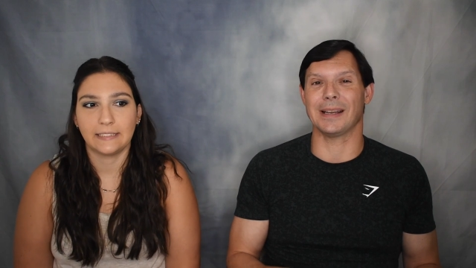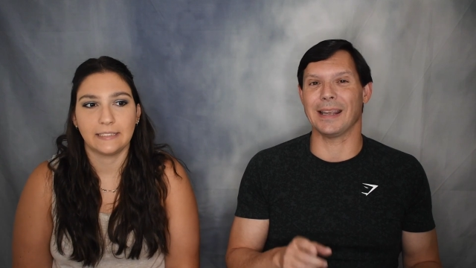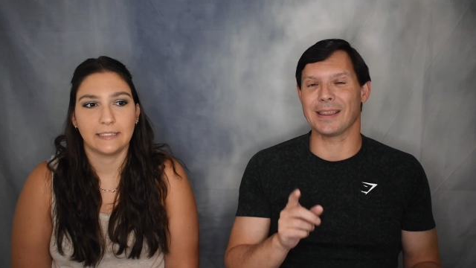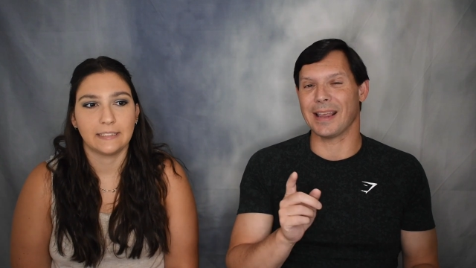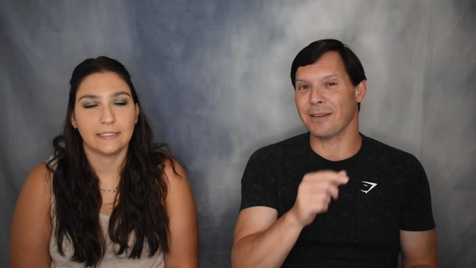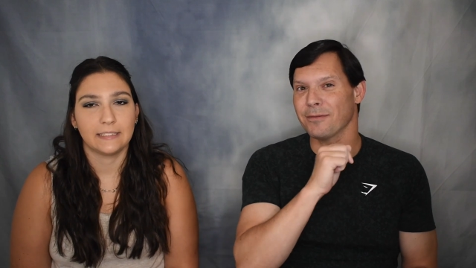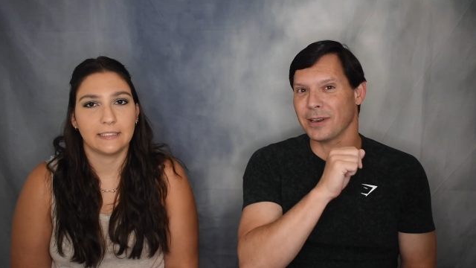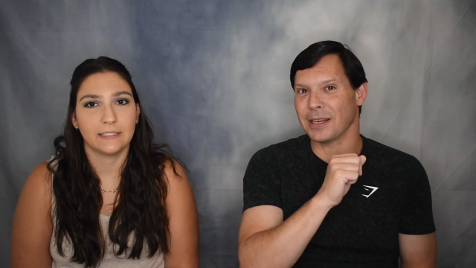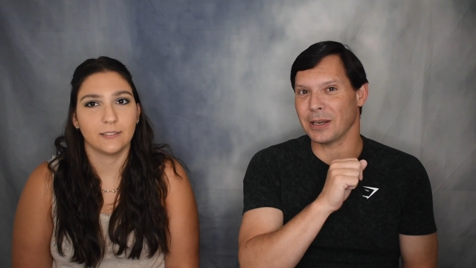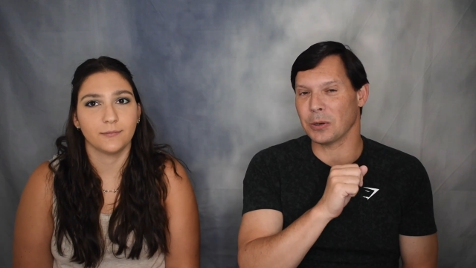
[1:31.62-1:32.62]
Speaker 1: And that
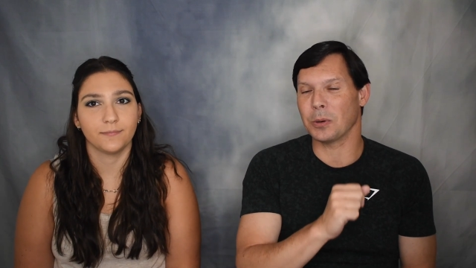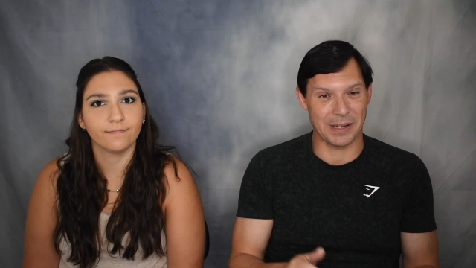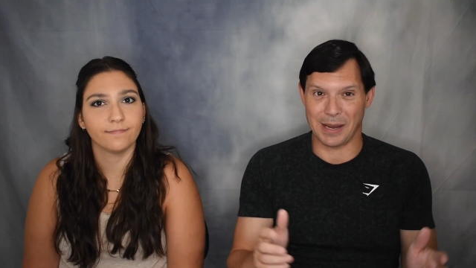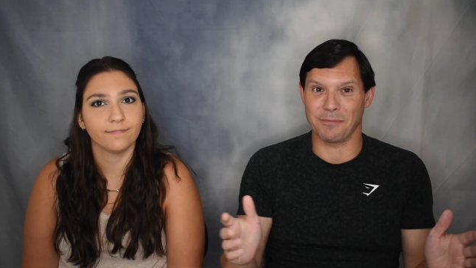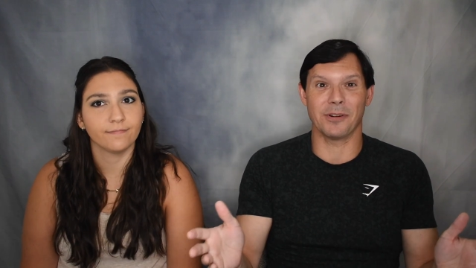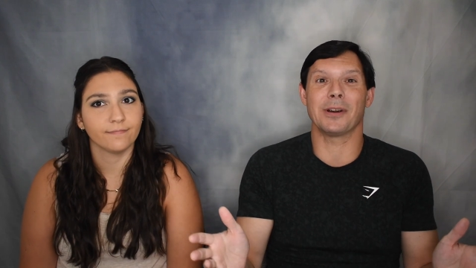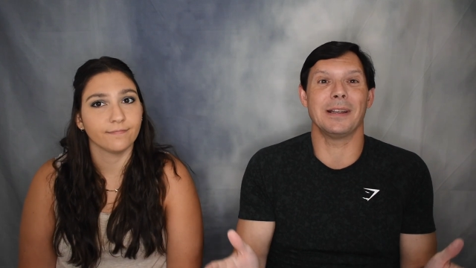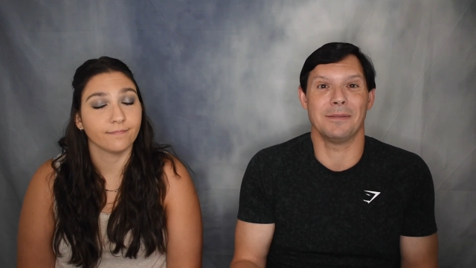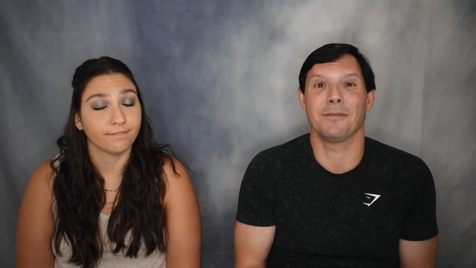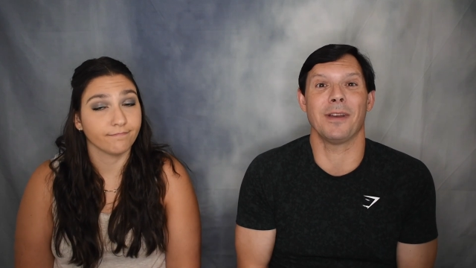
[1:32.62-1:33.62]
video became
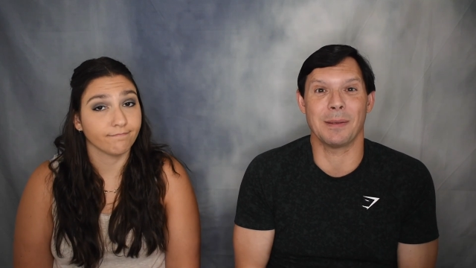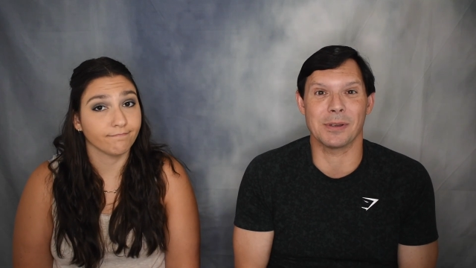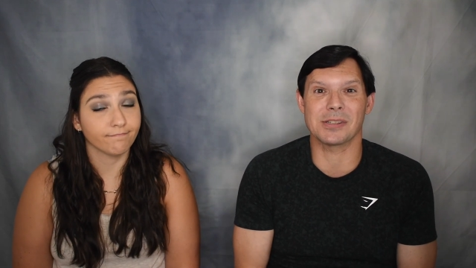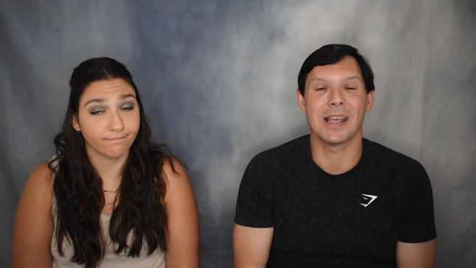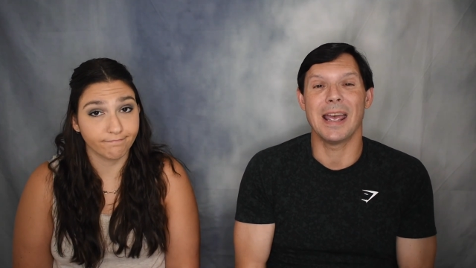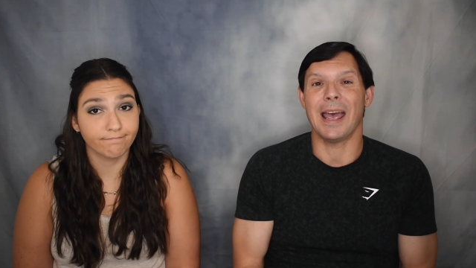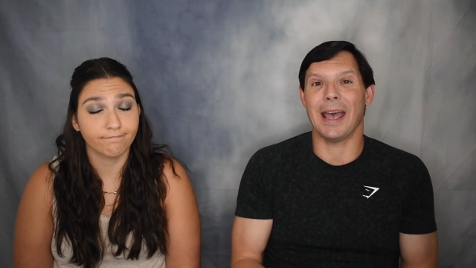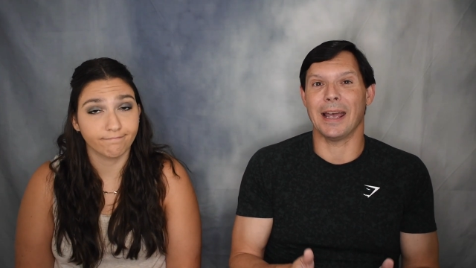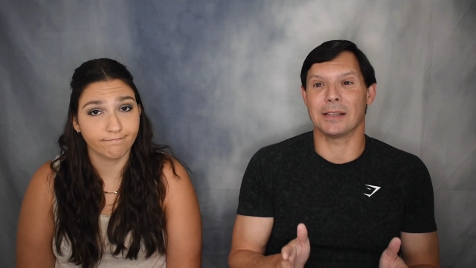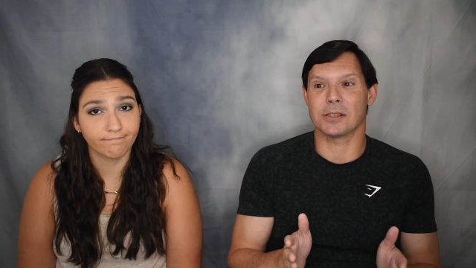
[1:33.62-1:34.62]
very famous,
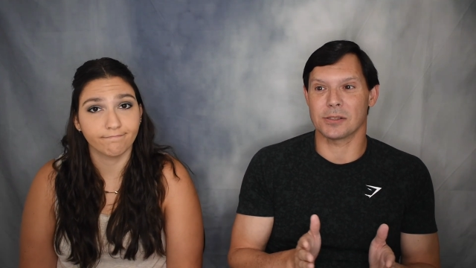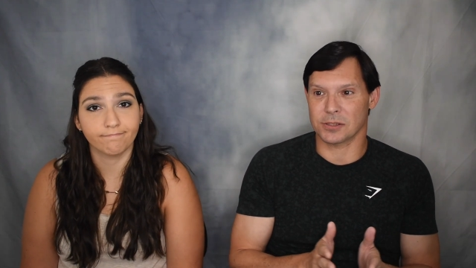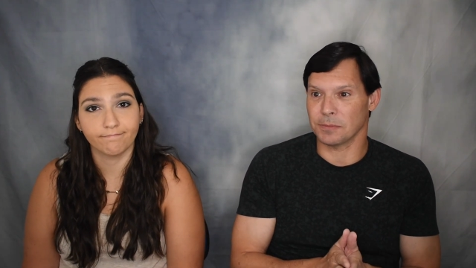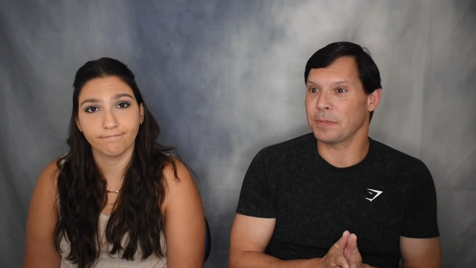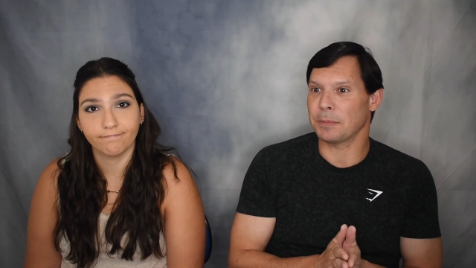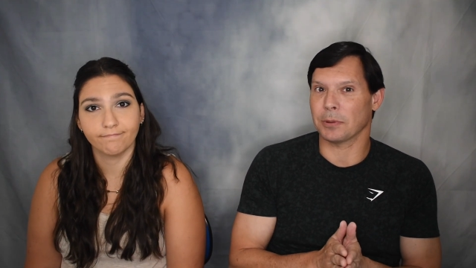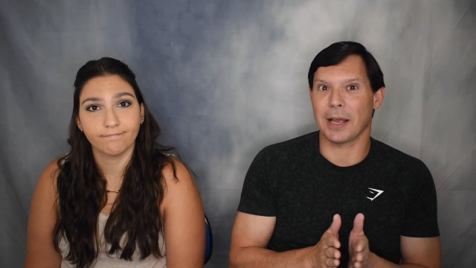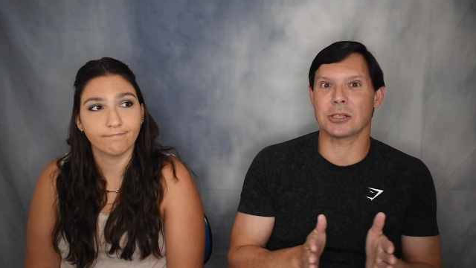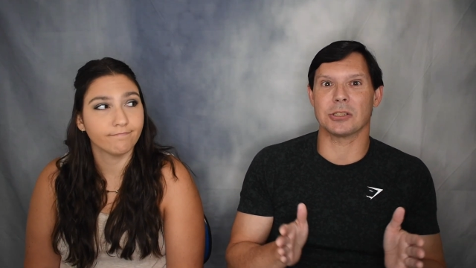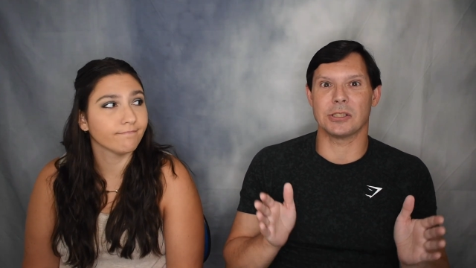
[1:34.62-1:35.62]
and some people
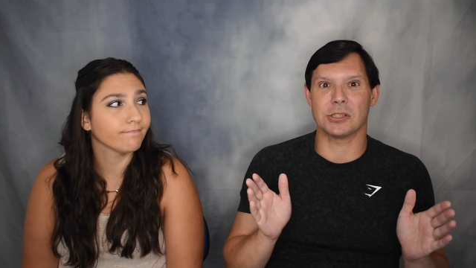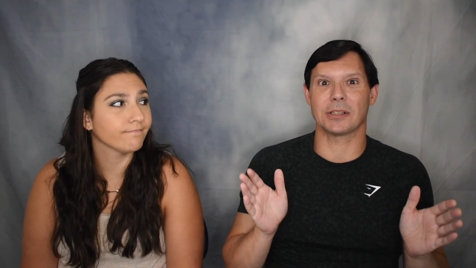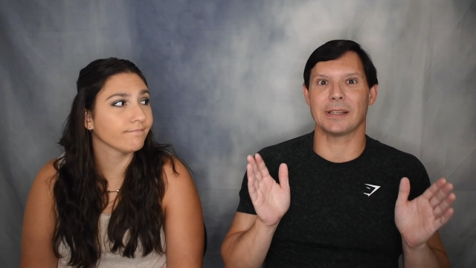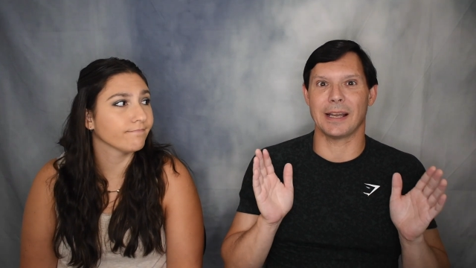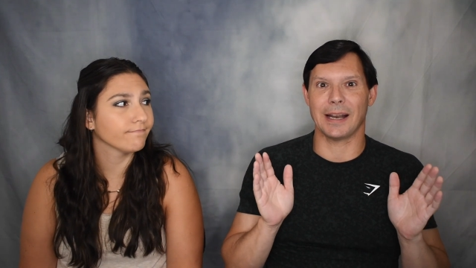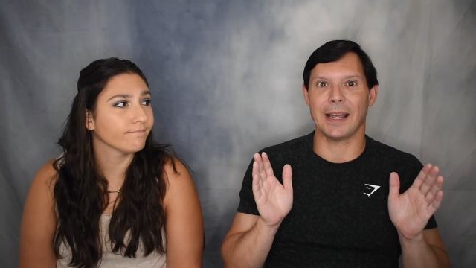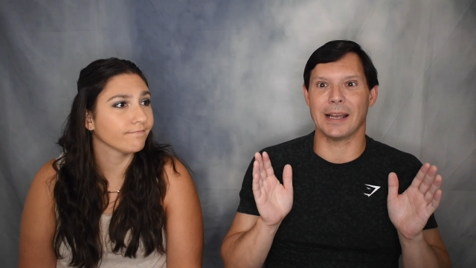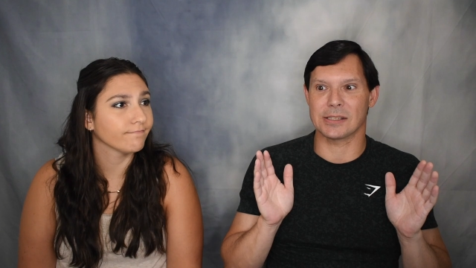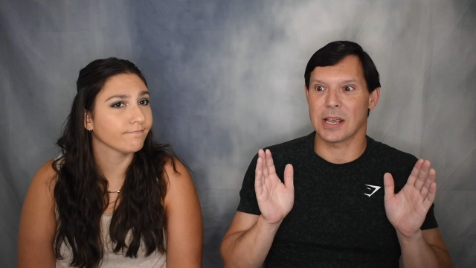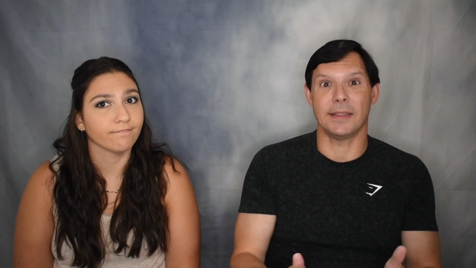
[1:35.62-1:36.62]
actually took that
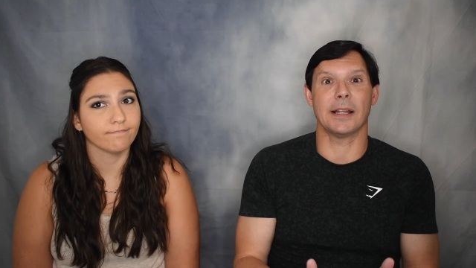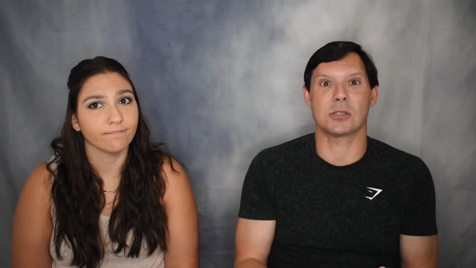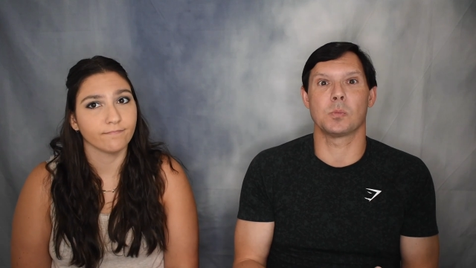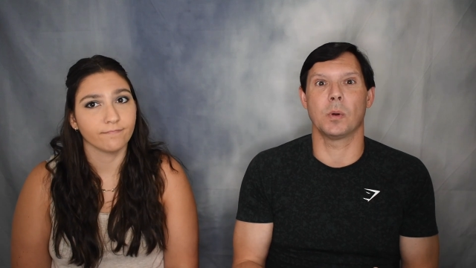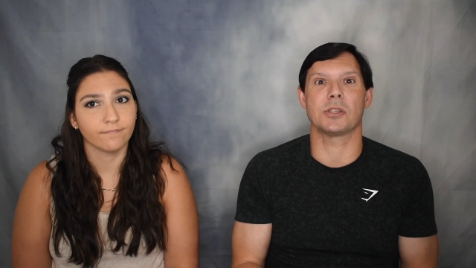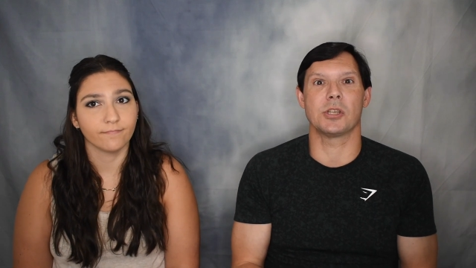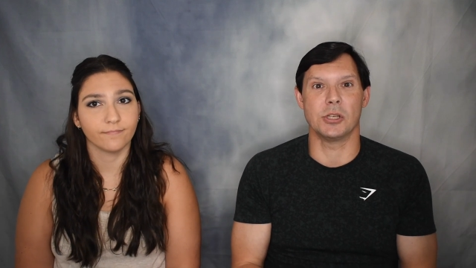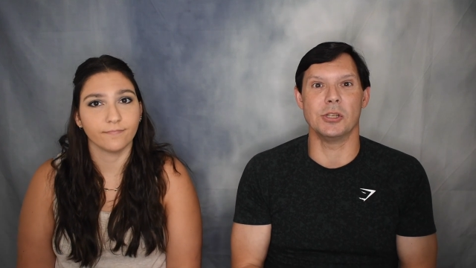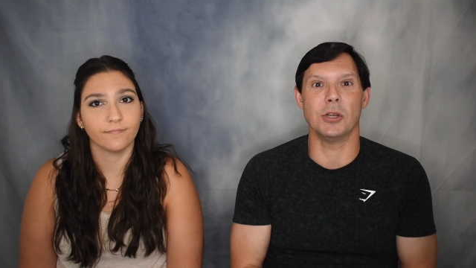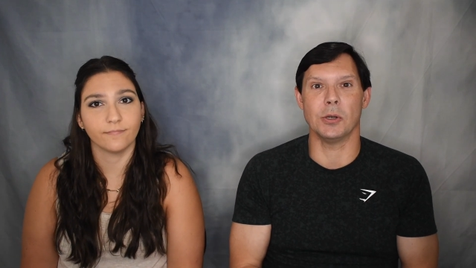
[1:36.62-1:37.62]
as that's what to
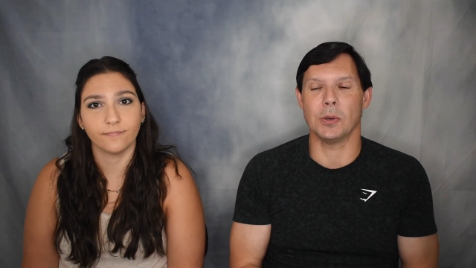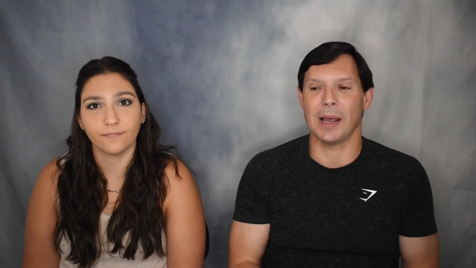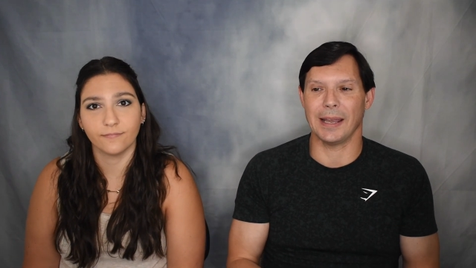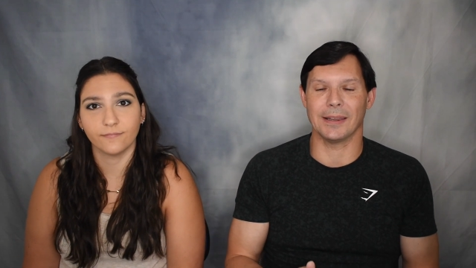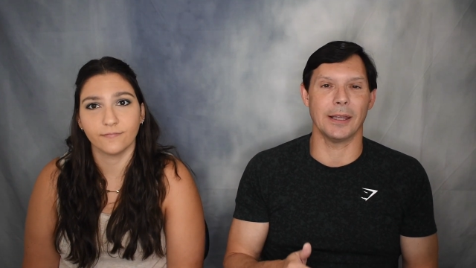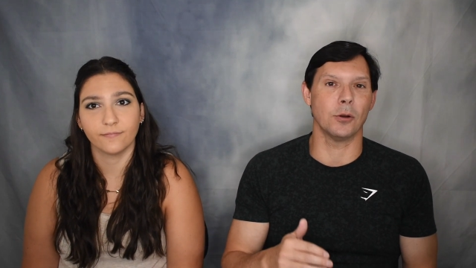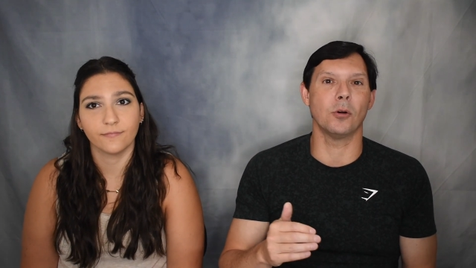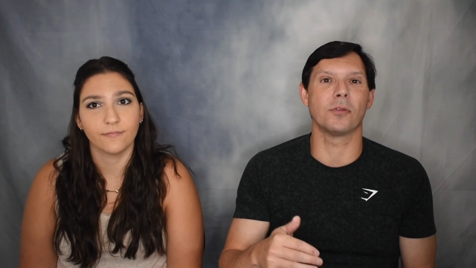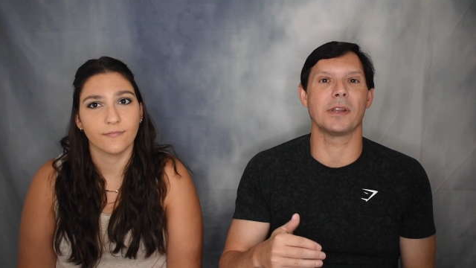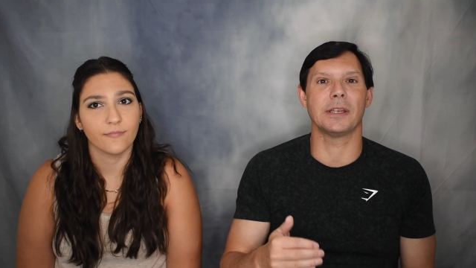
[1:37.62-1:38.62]
do, and then over the